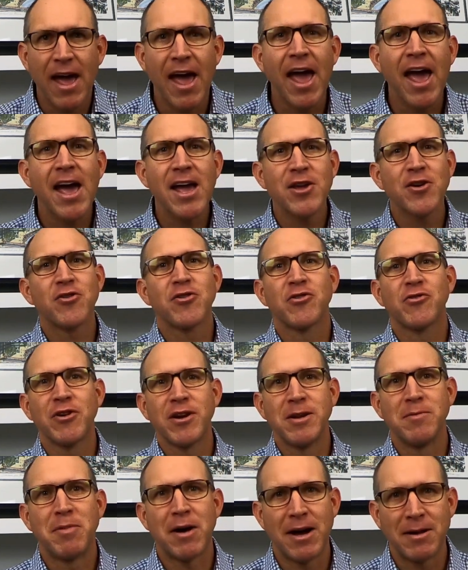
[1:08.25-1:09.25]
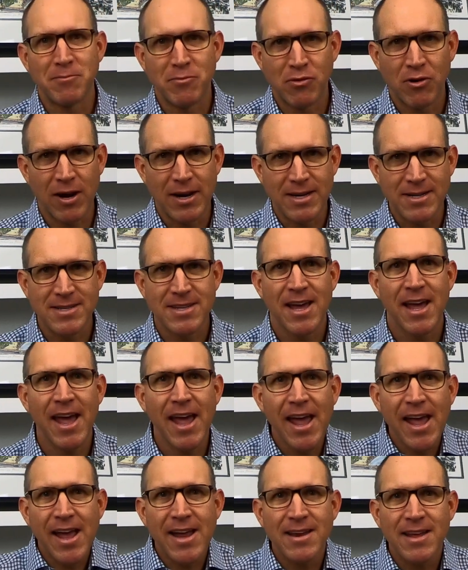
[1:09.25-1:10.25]
at your agreed upon price,
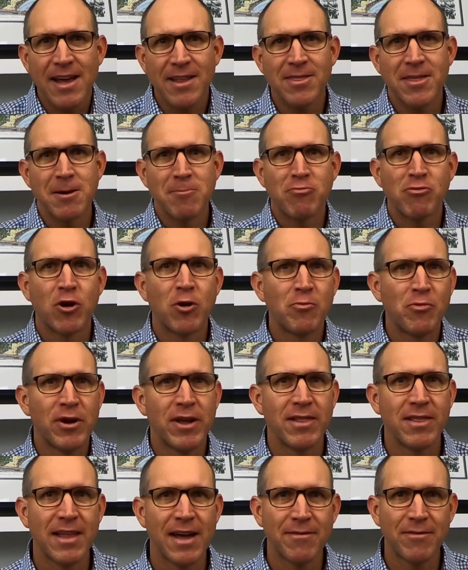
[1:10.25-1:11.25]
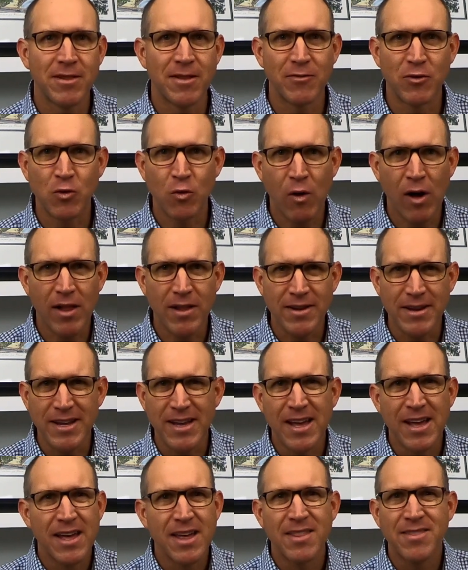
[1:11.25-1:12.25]
and at the appropriate level of
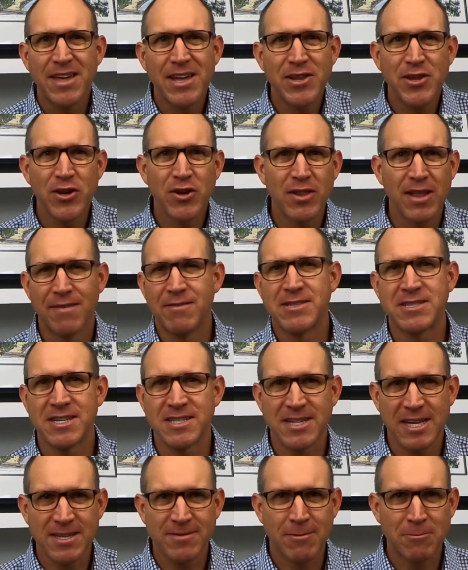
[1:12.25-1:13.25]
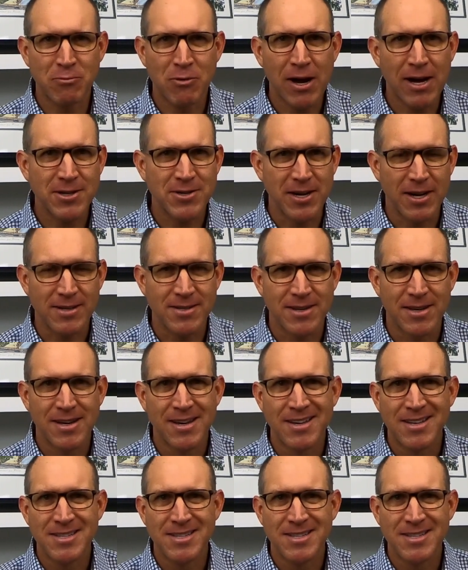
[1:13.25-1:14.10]
quality, then you'll have a successful project.